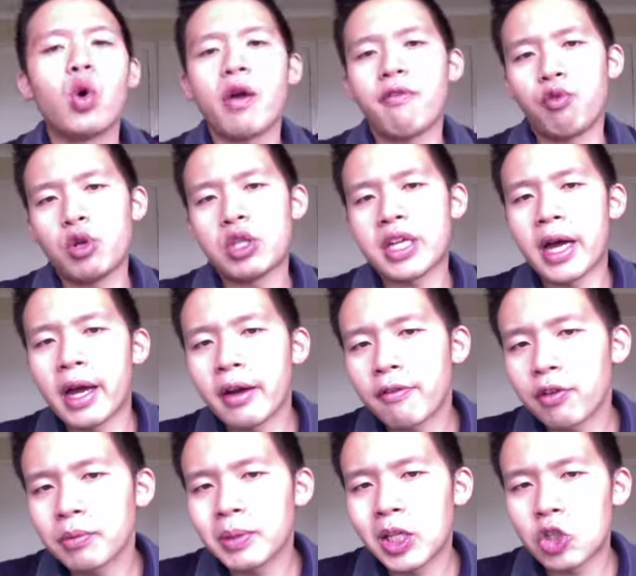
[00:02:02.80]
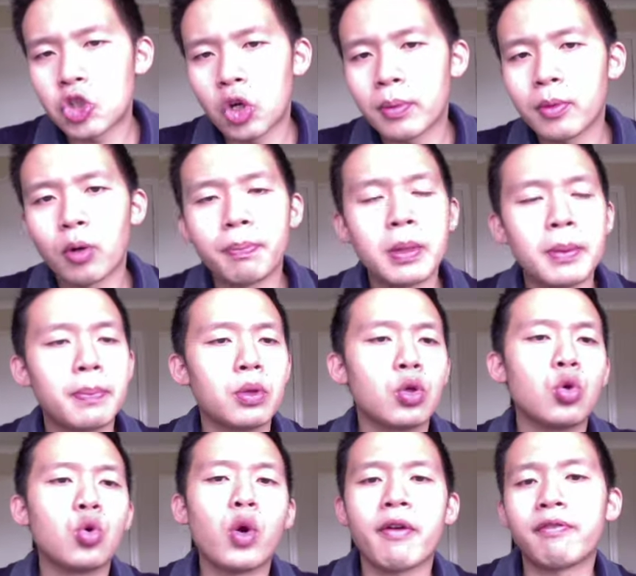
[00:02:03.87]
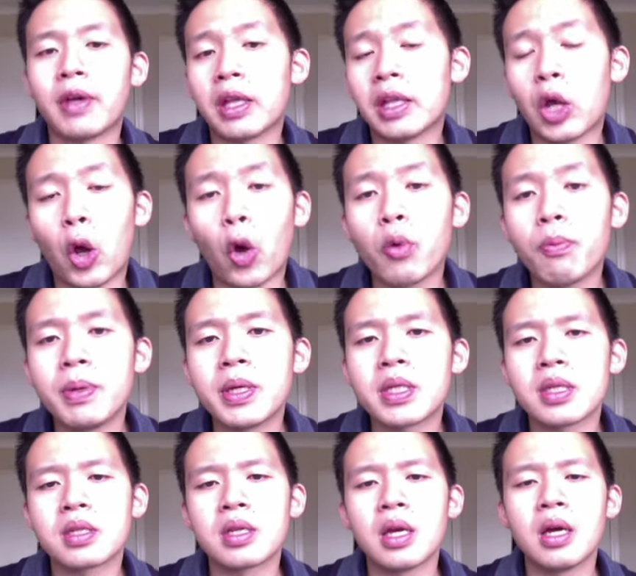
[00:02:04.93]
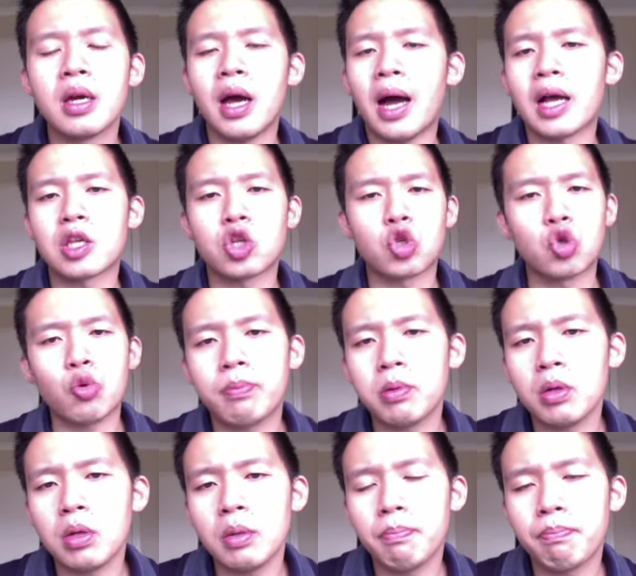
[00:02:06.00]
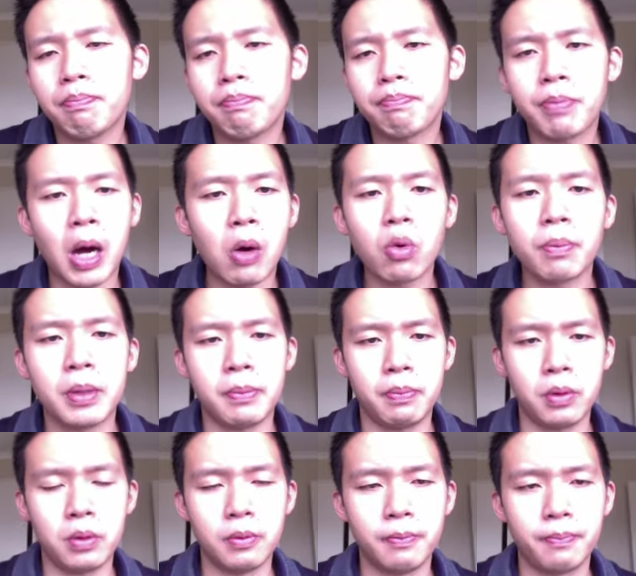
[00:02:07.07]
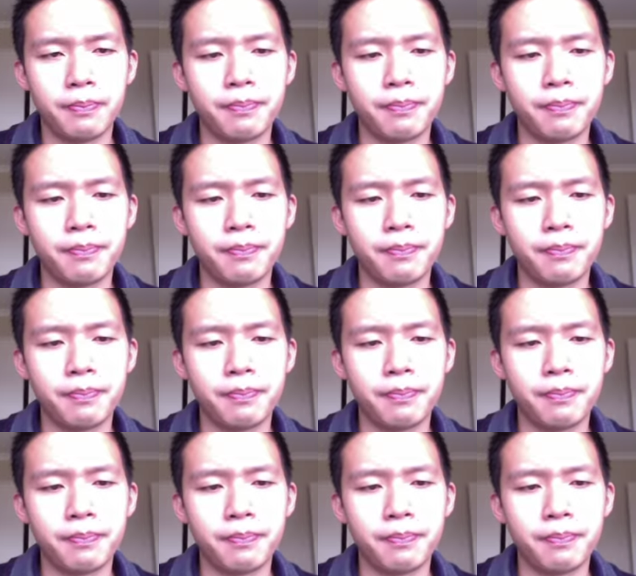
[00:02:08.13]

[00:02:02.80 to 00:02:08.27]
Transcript: who have retired from their job or people who have their own business are super power people.